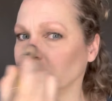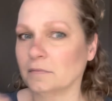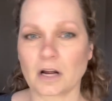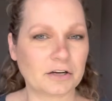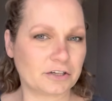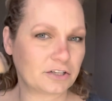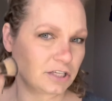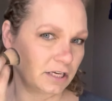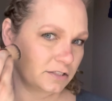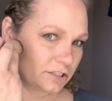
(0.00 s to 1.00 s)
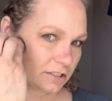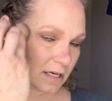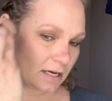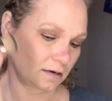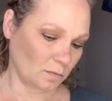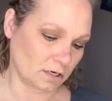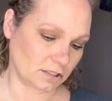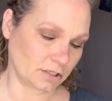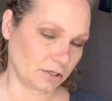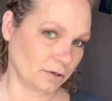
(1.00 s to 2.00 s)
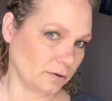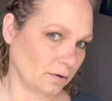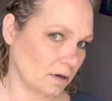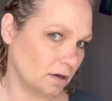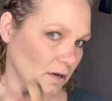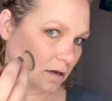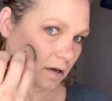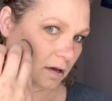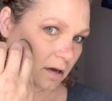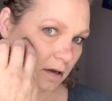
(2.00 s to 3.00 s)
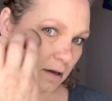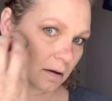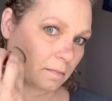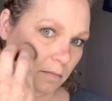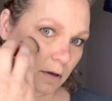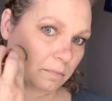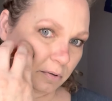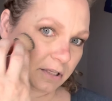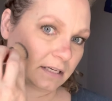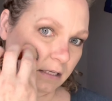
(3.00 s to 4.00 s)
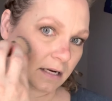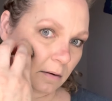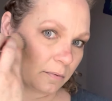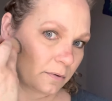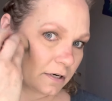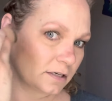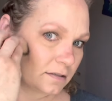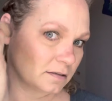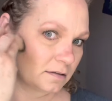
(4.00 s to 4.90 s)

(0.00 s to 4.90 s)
On your cheeks, you just kind of want to blend it upwards